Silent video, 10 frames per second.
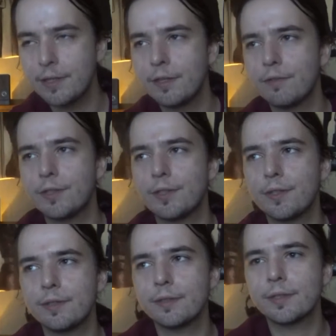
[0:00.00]

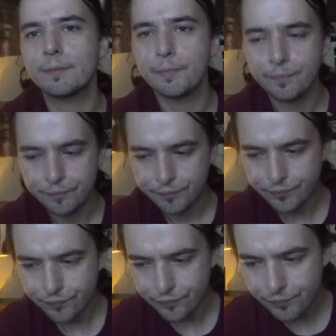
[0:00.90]
Returns.
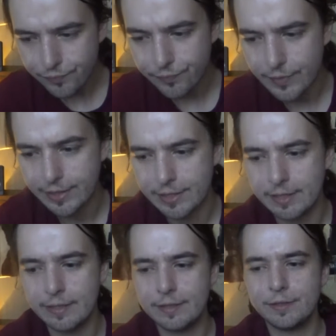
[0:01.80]
Like,
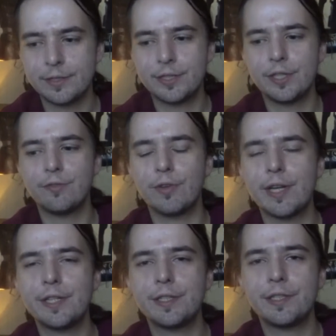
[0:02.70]
the sheer
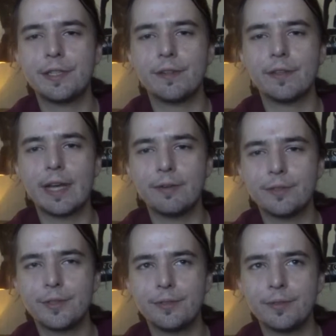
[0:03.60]
range that they're allowed
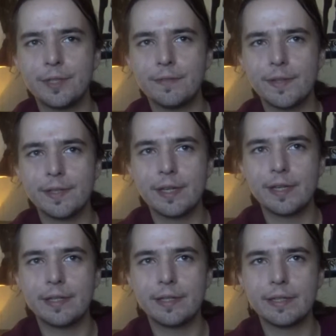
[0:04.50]
to do stuff like
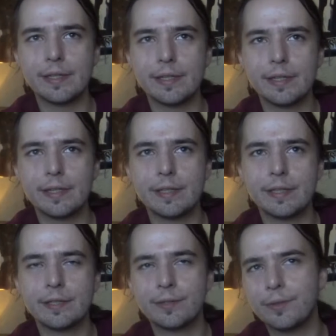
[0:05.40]
that
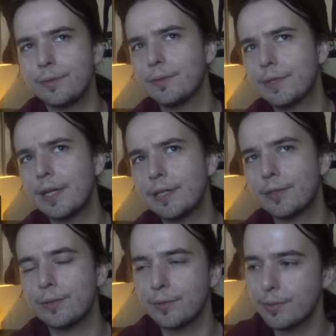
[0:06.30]
is cool, kind
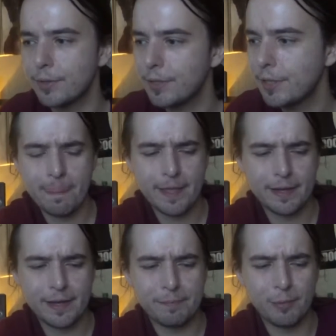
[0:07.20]
of cool.
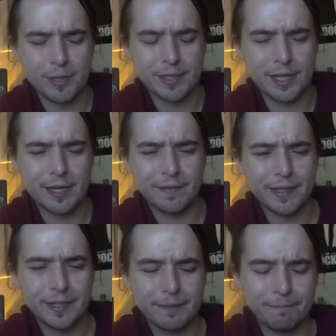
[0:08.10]
Poison
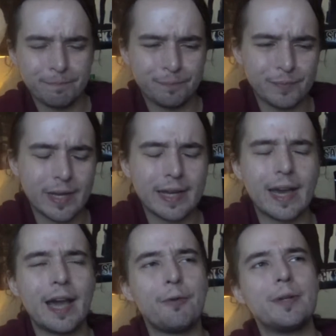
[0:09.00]
Ivy,
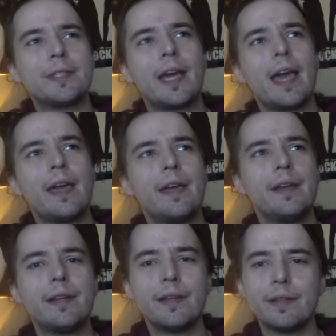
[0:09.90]
I always
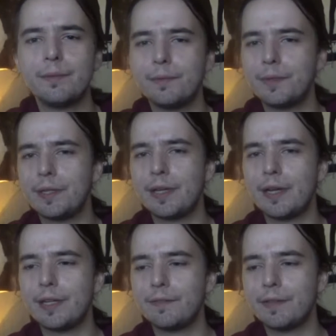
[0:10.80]
hate it when
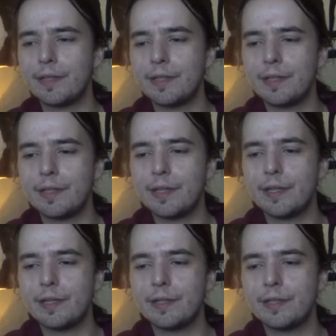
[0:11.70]
Ivy
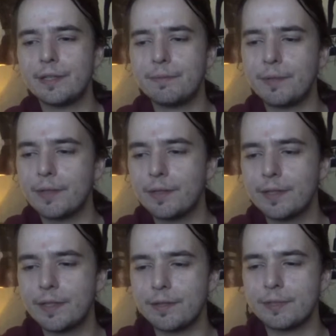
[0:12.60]
and
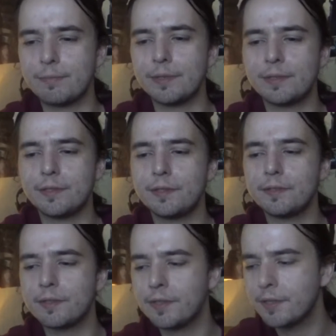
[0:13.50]
Harley are splitsies.